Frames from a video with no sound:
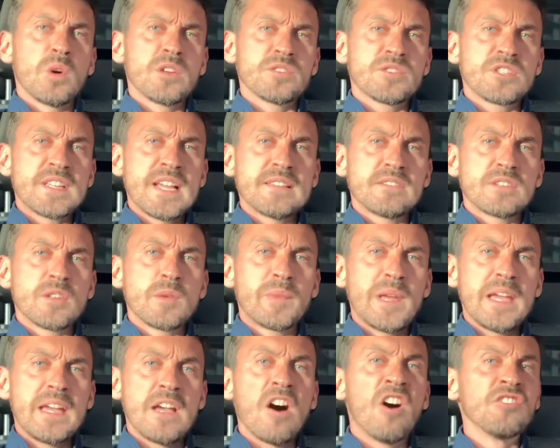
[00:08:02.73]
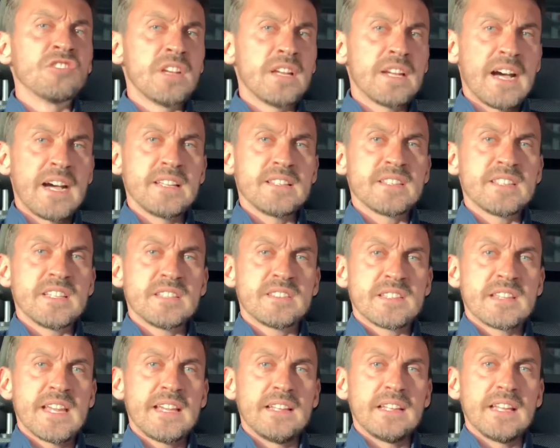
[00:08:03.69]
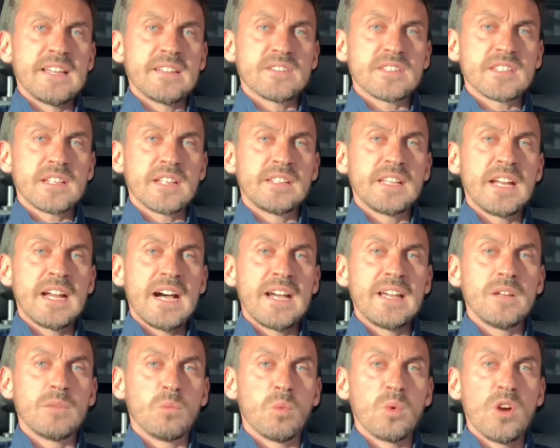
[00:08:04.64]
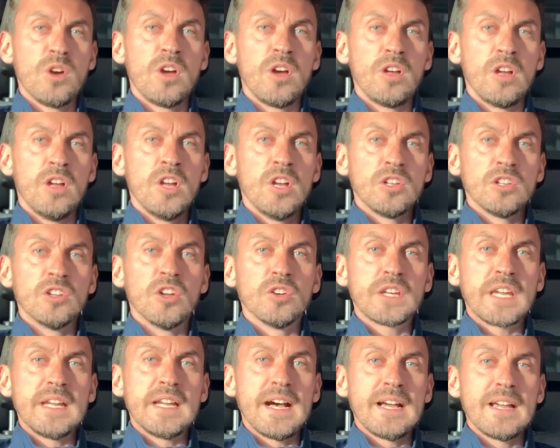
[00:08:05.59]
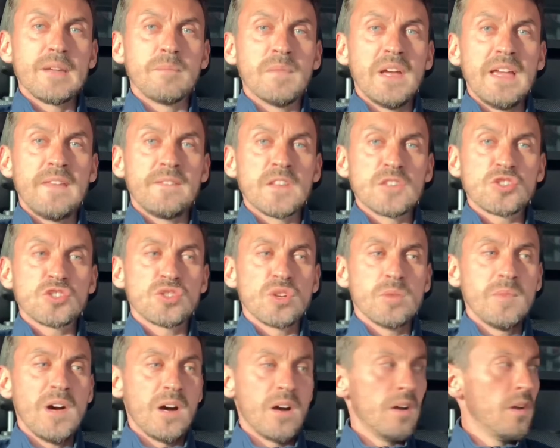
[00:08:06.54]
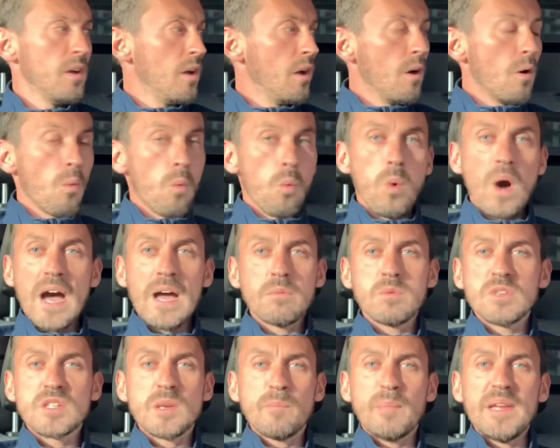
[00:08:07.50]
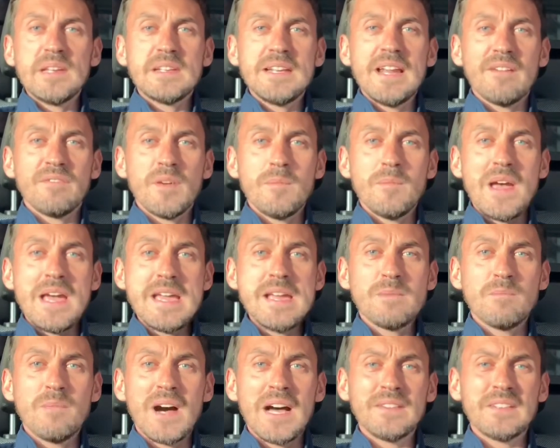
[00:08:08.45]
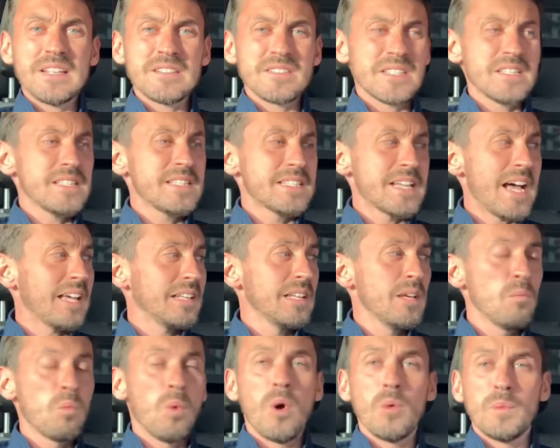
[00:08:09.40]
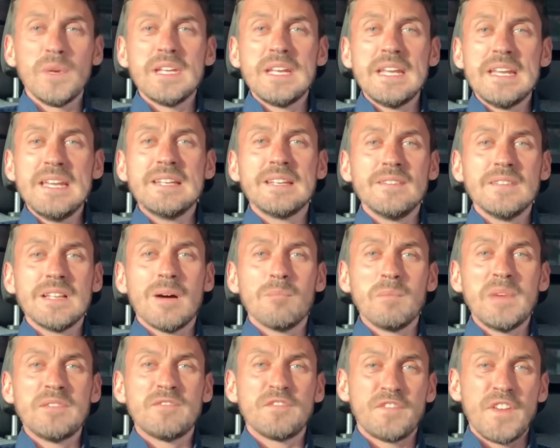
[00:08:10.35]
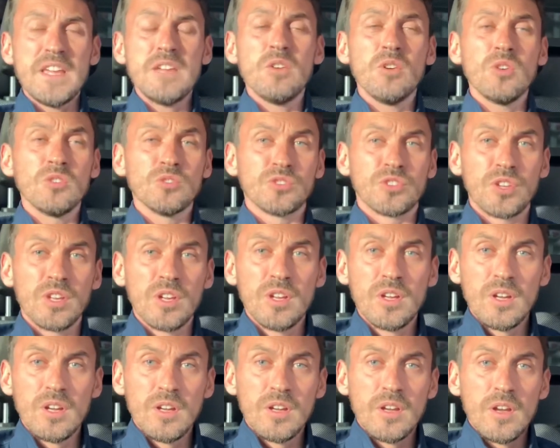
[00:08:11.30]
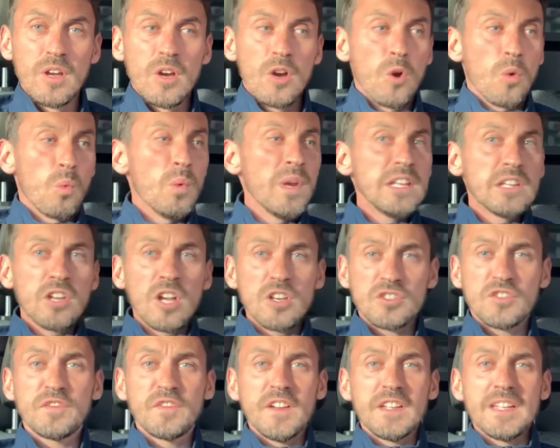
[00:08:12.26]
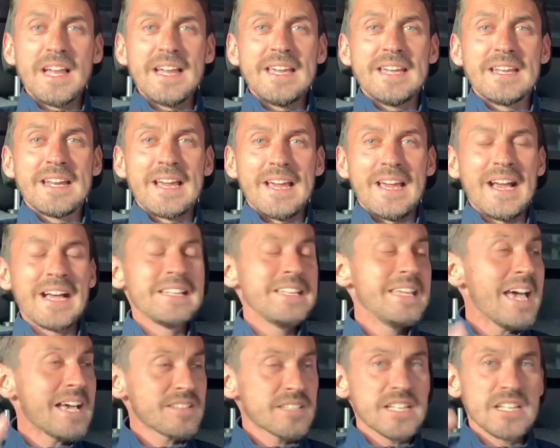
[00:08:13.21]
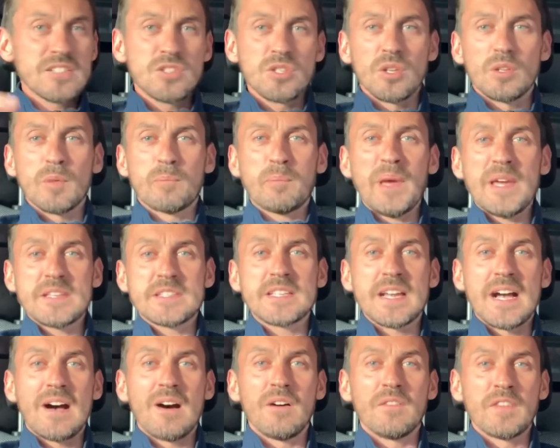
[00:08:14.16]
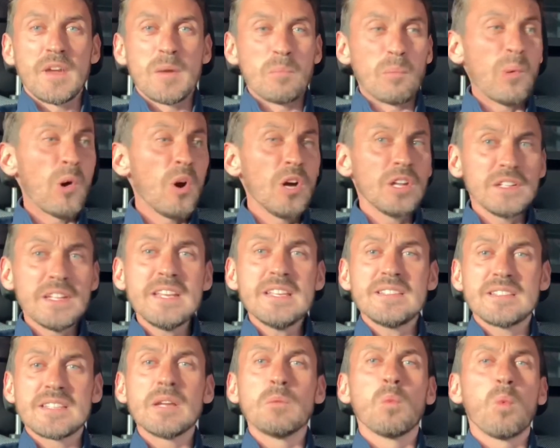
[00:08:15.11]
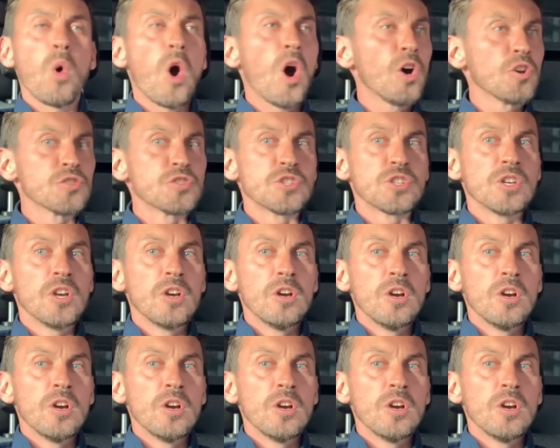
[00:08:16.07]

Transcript: was said to be on United's hit list, and United were looking at him in the summer. Why was a bid never made, man? That's exactly what we need in that midfield. We lost Fellaini, and yes, I took the piss out of him, but at least it was